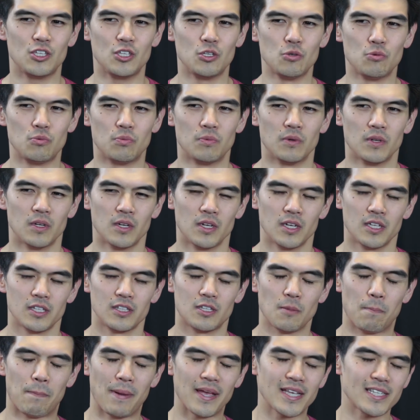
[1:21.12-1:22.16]

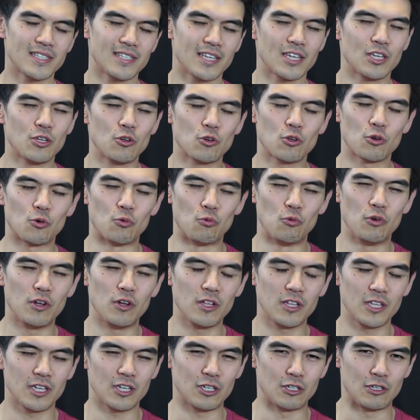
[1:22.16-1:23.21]
the best thing you can
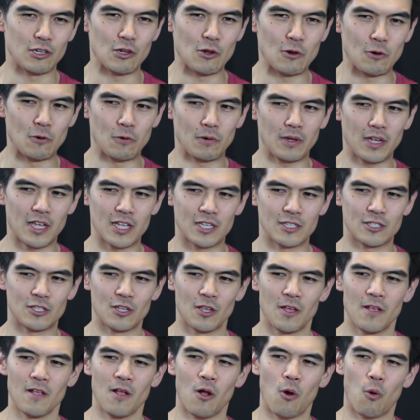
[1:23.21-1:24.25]
really do is
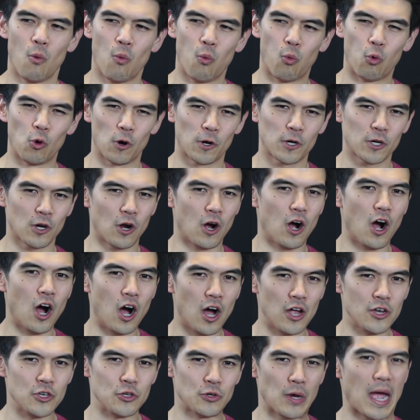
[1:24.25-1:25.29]
work
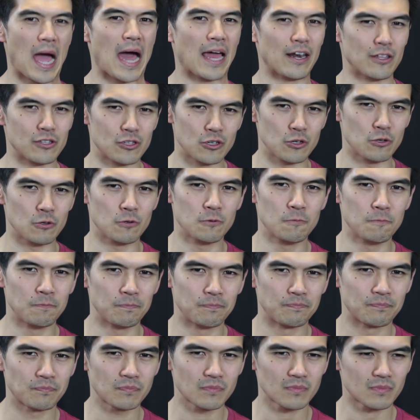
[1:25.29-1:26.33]
on your attitude.
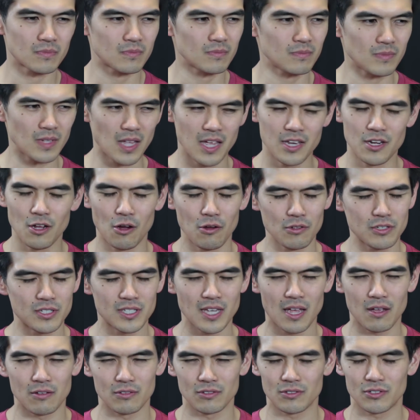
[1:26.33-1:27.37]
I know it
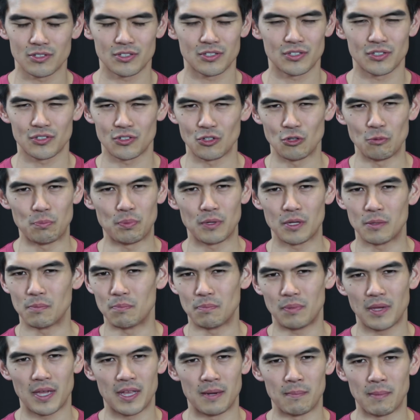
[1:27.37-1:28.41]
sounds stupid
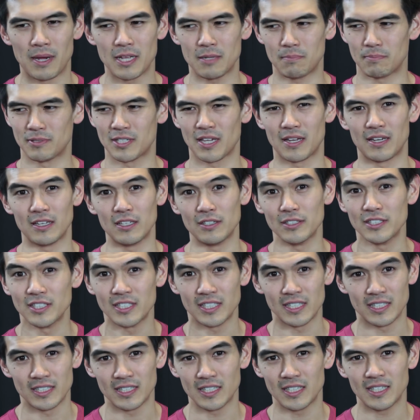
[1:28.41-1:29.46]
and might sound a little
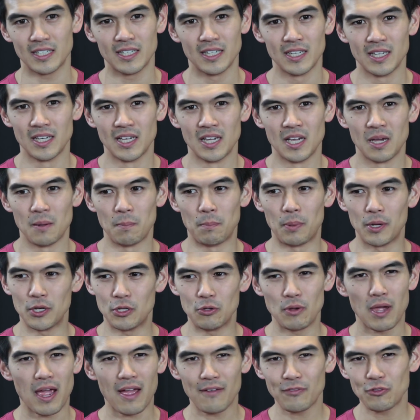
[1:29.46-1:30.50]
silly, but
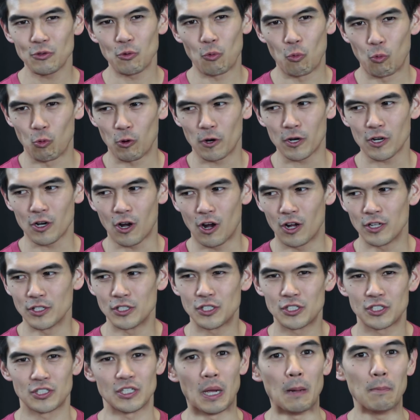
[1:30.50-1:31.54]
you have to work on
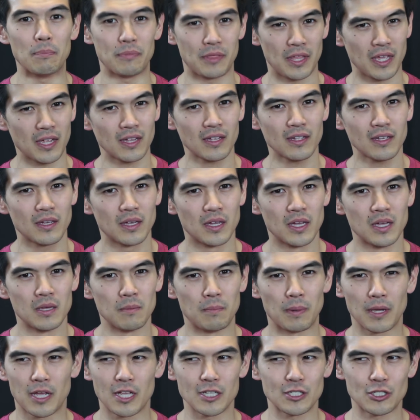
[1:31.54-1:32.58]
something.
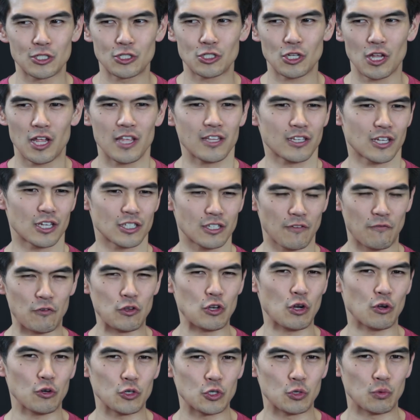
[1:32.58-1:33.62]
Because if you
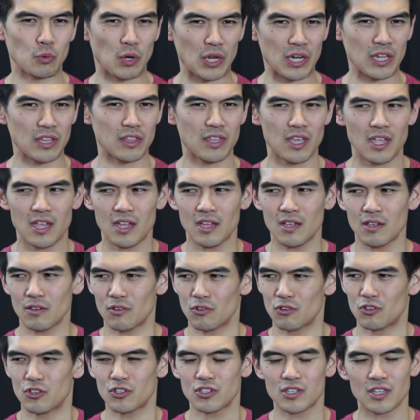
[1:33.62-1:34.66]
don't do anything,
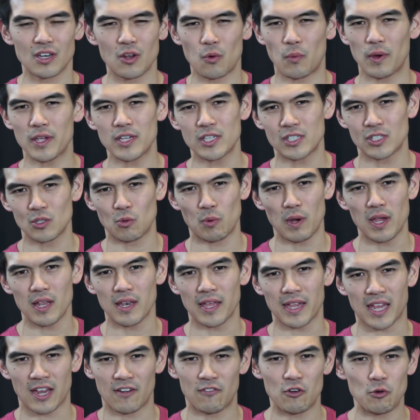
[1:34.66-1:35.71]
you're just gonna waste away
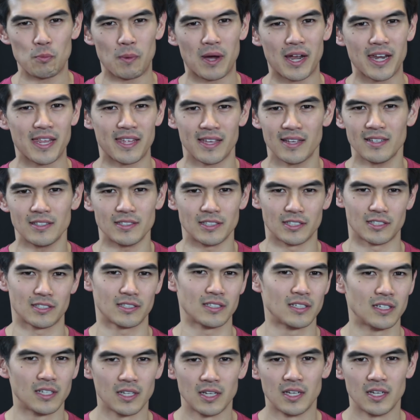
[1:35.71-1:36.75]
like everybody else.